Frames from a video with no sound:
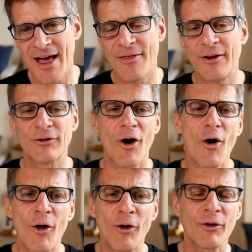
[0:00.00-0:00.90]
There's a
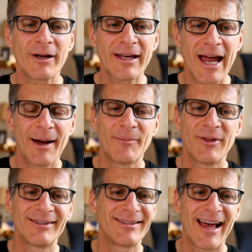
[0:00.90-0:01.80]
whole camp
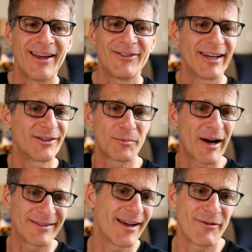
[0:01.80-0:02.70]
that says
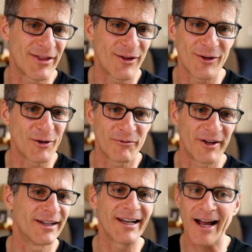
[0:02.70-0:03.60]
express everything that you're
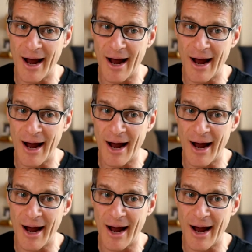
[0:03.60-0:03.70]
feeling.